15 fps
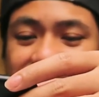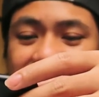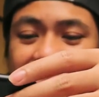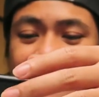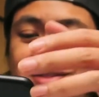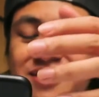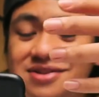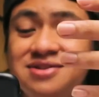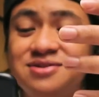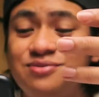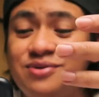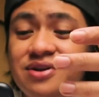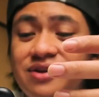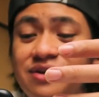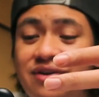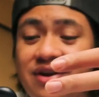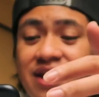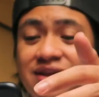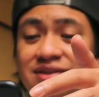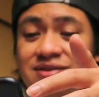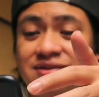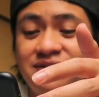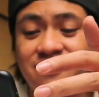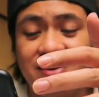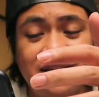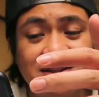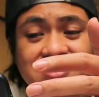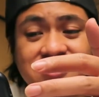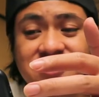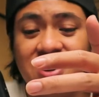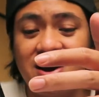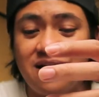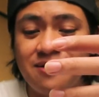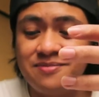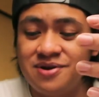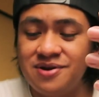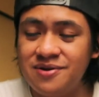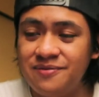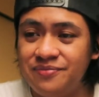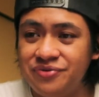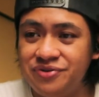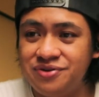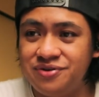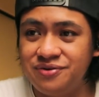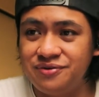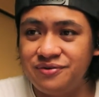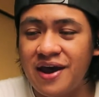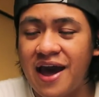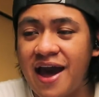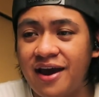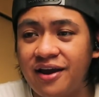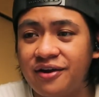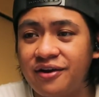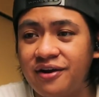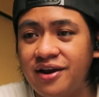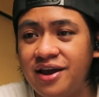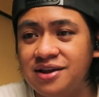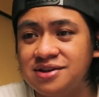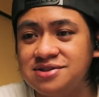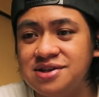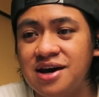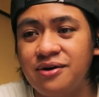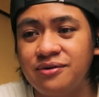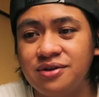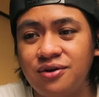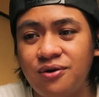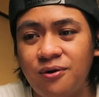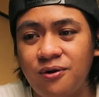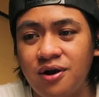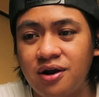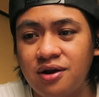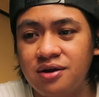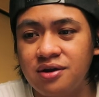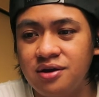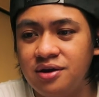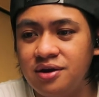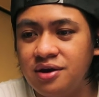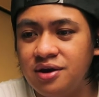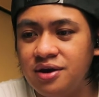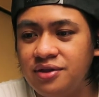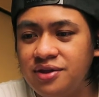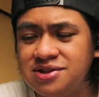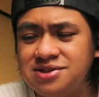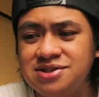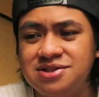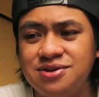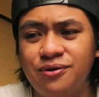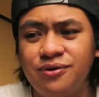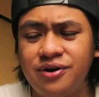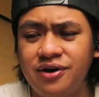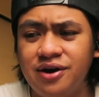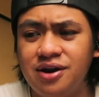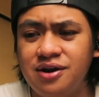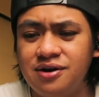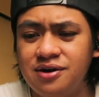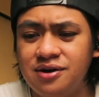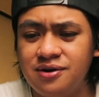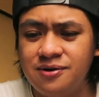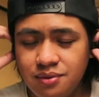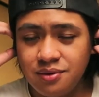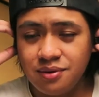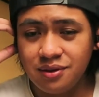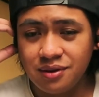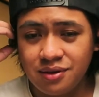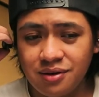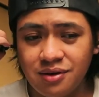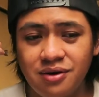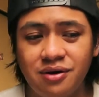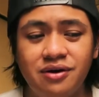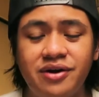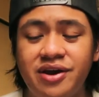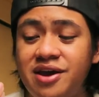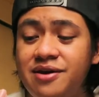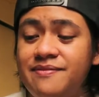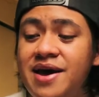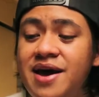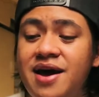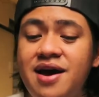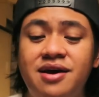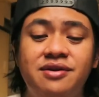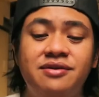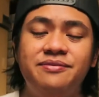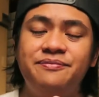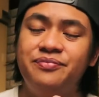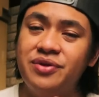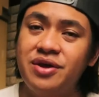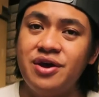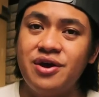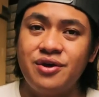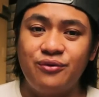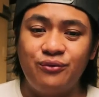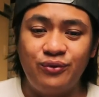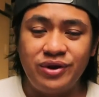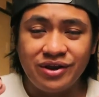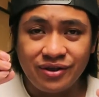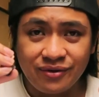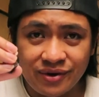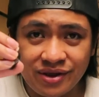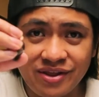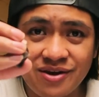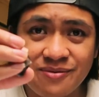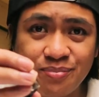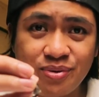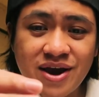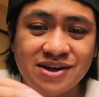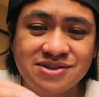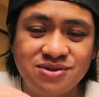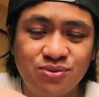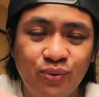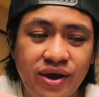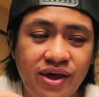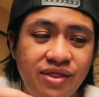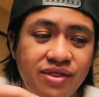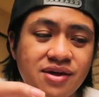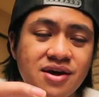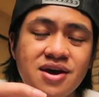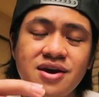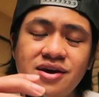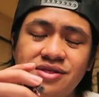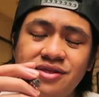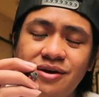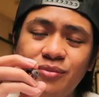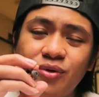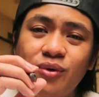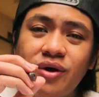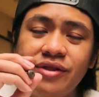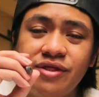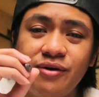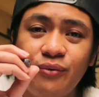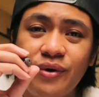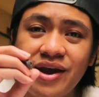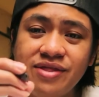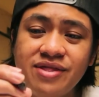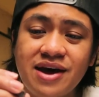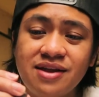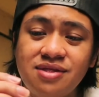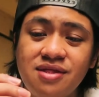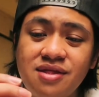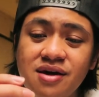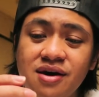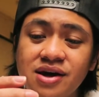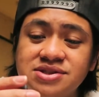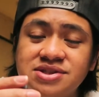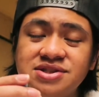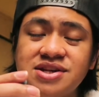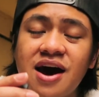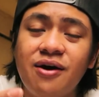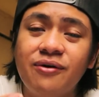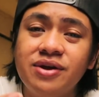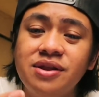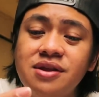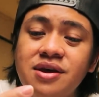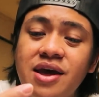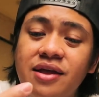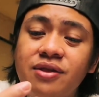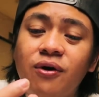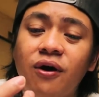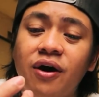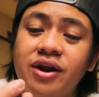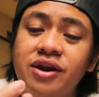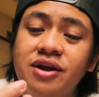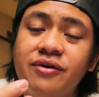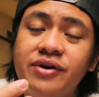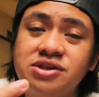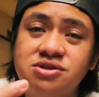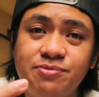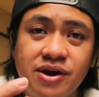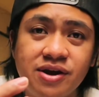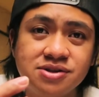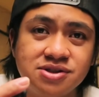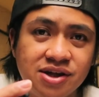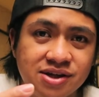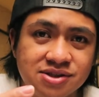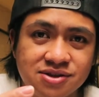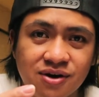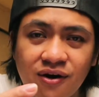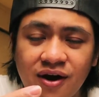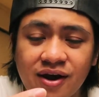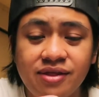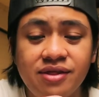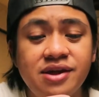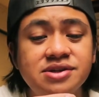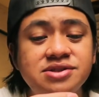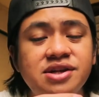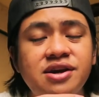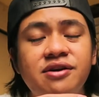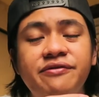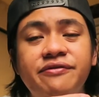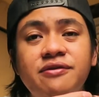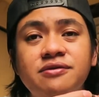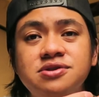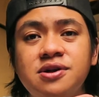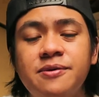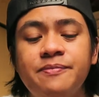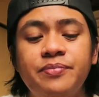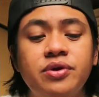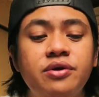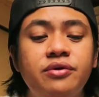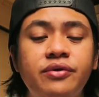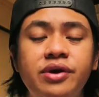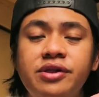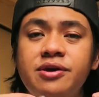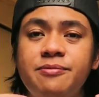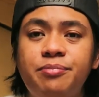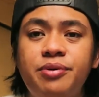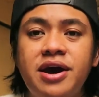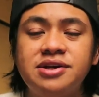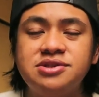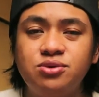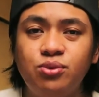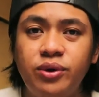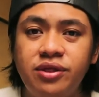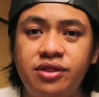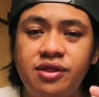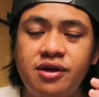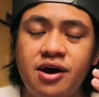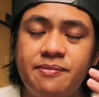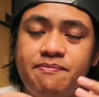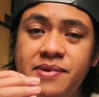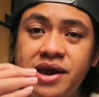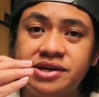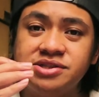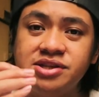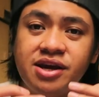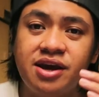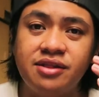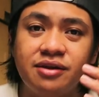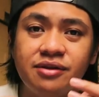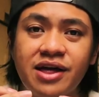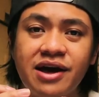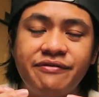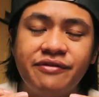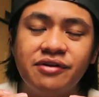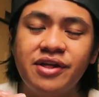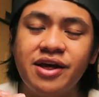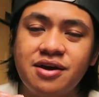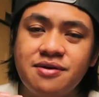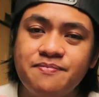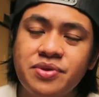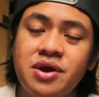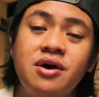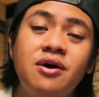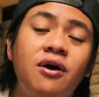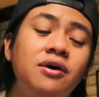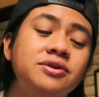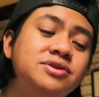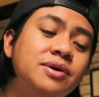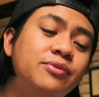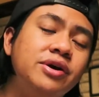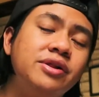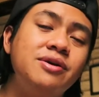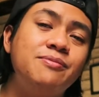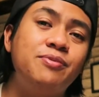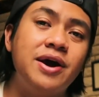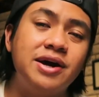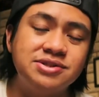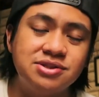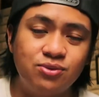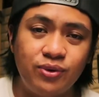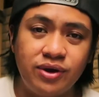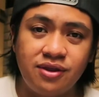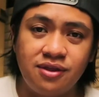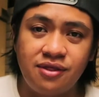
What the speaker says: This is really great. Great job to Anker and Soundcore. This is so good. Okay, man. Really, really impressed with number one, the way that the sound and audio experience is on these earphones. Really impressed with the mixing and the leveling. Also, I'm really impressed with